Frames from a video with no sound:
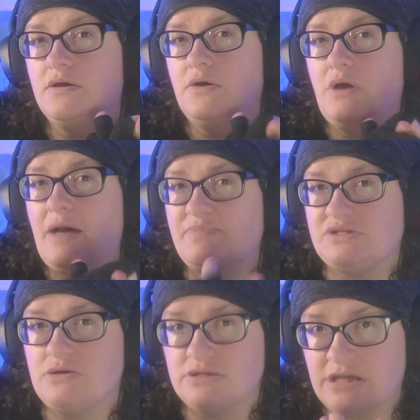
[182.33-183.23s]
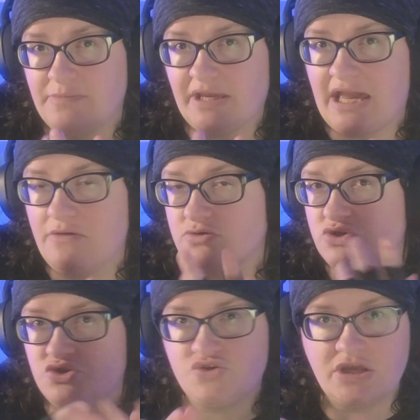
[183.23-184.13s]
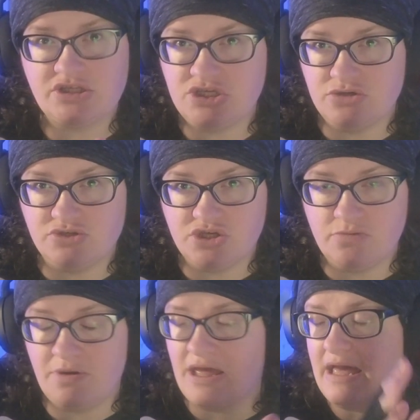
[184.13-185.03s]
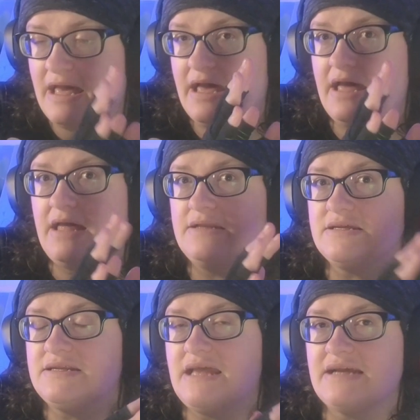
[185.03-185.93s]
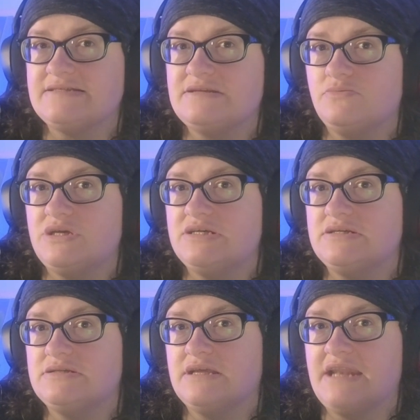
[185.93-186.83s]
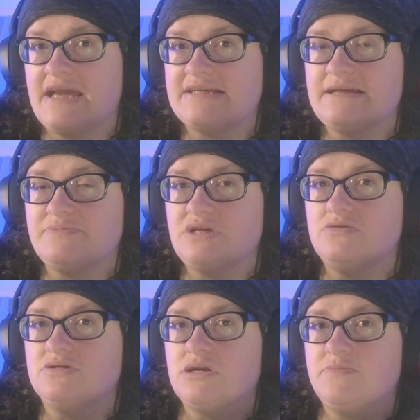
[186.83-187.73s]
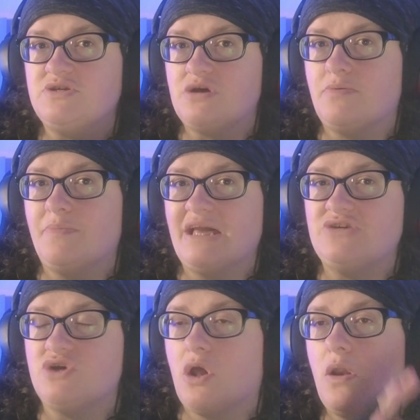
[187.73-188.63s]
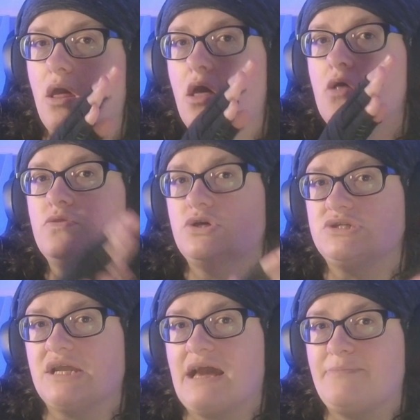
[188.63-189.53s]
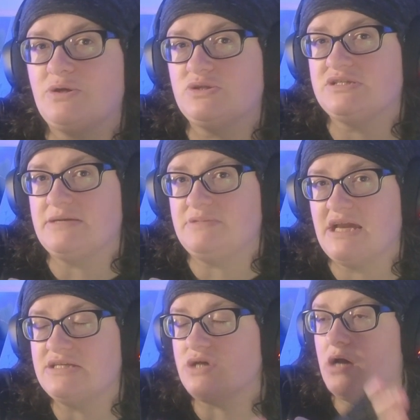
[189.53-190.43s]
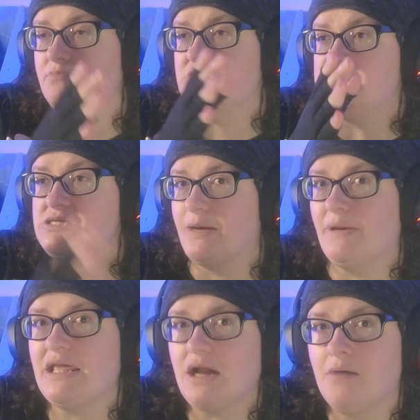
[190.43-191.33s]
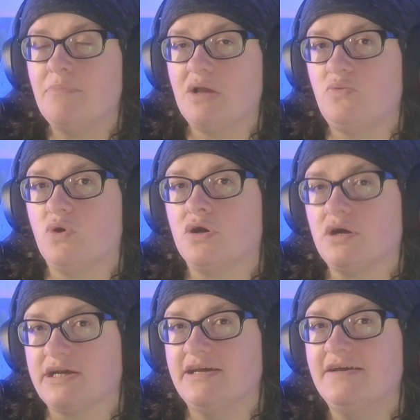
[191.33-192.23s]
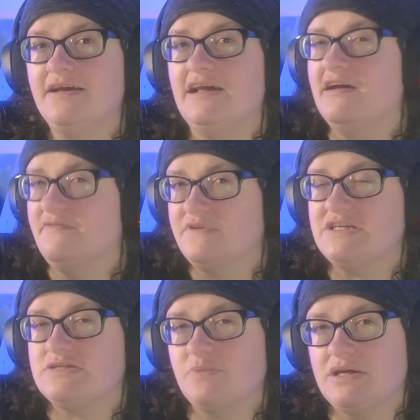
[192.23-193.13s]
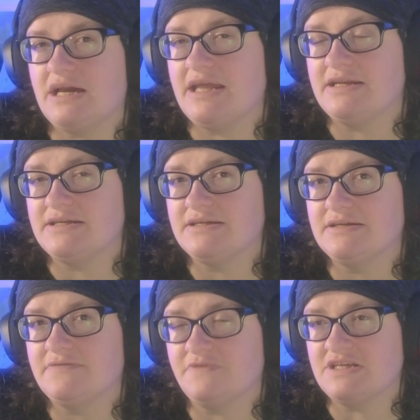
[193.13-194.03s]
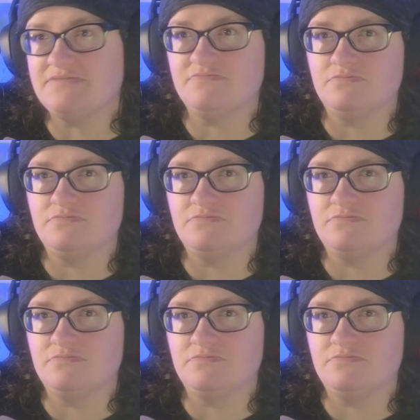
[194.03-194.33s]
episode is coming out straight to YouTube, and next week the next episode is going to be straight up on Patreon. Those are going to happen on the same day, so I'm doubling up my work for this weekend. For this